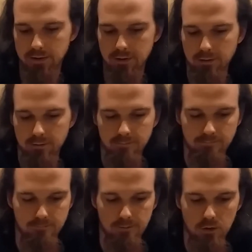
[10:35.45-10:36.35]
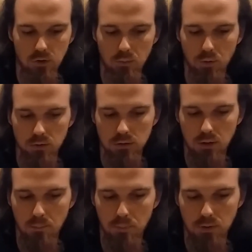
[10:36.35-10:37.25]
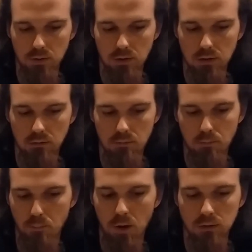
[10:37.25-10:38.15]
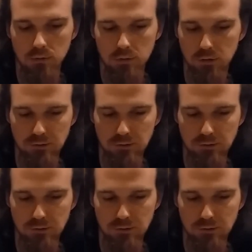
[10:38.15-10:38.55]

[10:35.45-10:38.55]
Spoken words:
So you can put jump, punch,